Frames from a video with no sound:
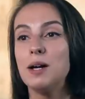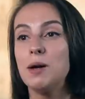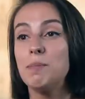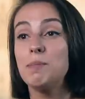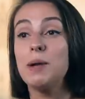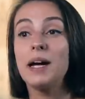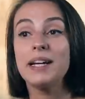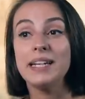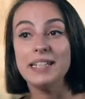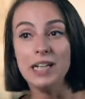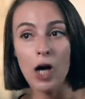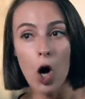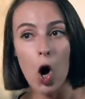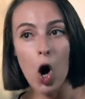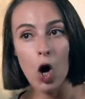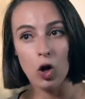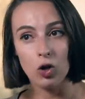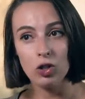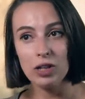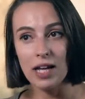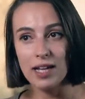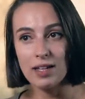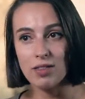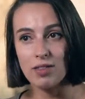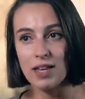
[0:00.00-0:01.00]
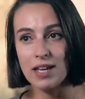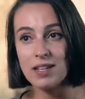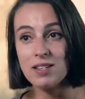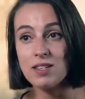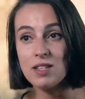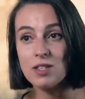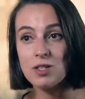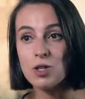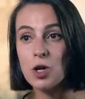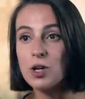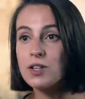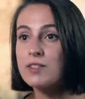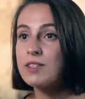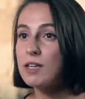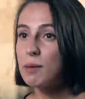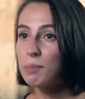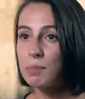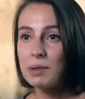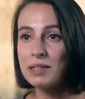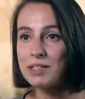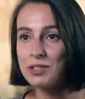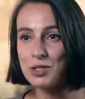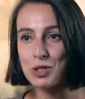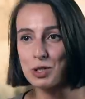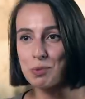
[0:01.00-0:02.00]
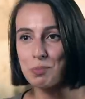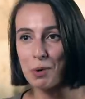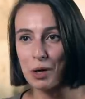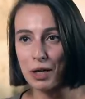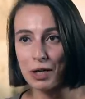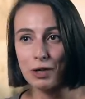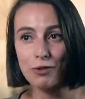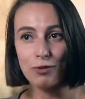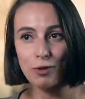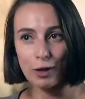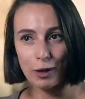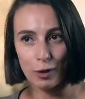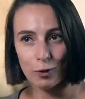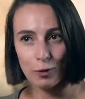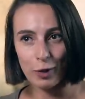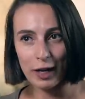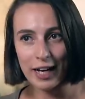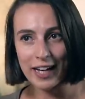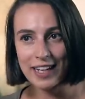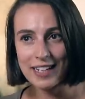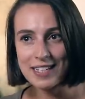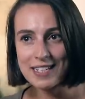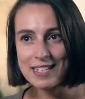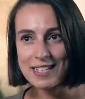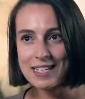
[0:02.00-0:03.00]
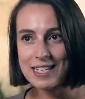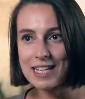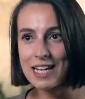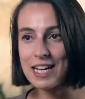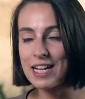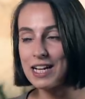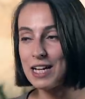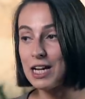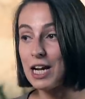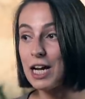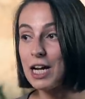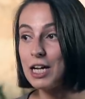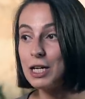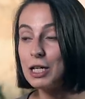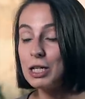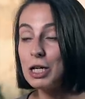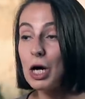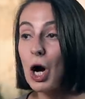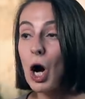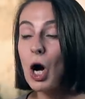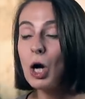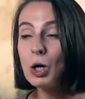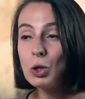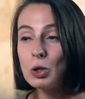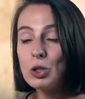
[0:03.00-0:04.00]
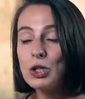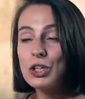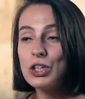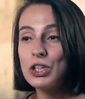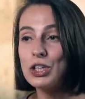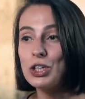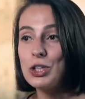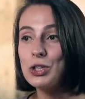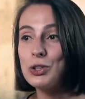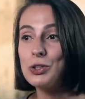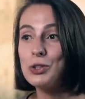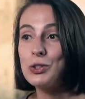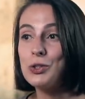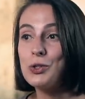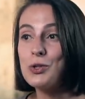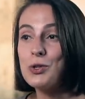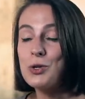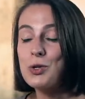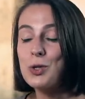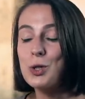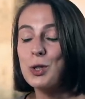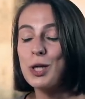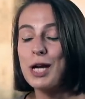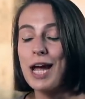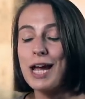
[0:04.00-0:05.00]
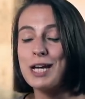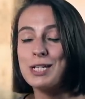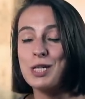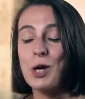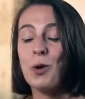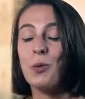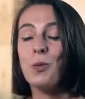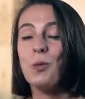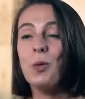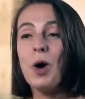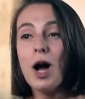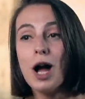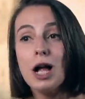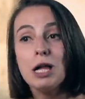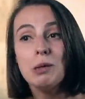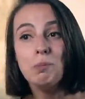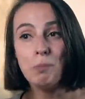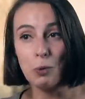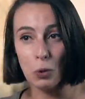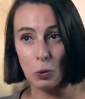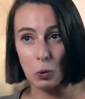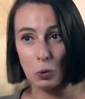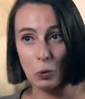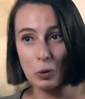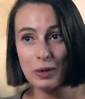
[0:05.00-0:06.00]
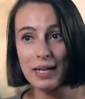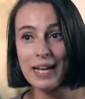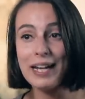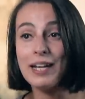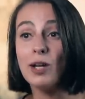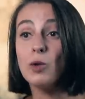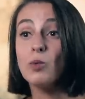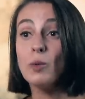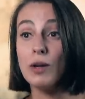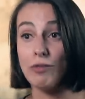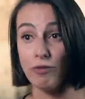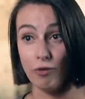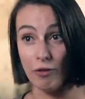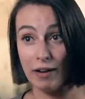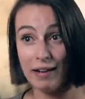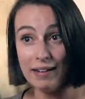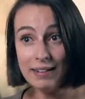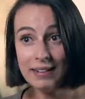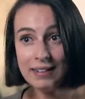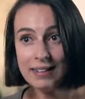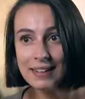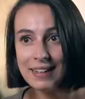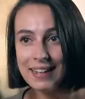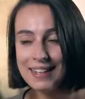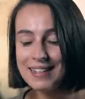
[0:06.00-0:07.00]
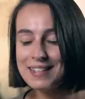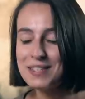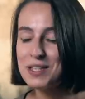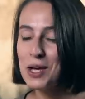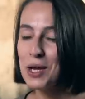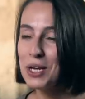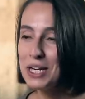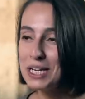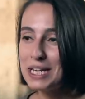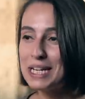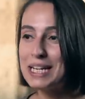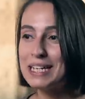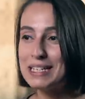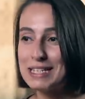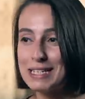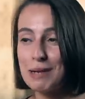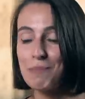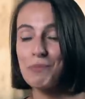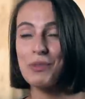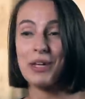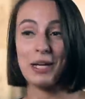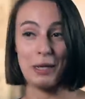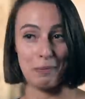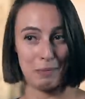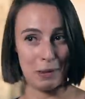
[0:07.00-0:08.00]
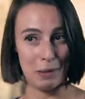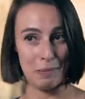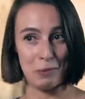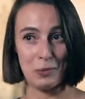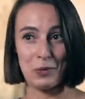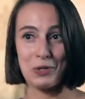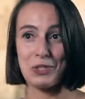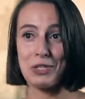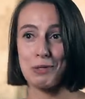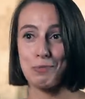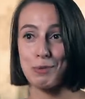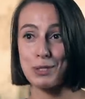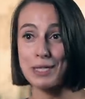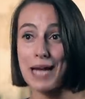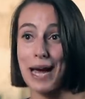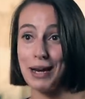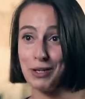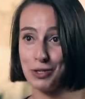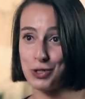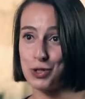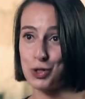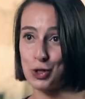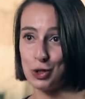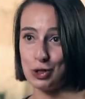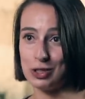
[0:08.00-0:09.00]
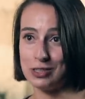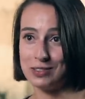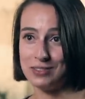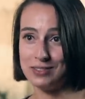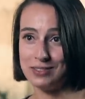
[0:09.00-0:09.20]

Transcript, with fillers: Plugging a hole like this is not as simple as just putting your finger in it. A hole that can create a whirlpool in a river is going to need something a bit more substantial.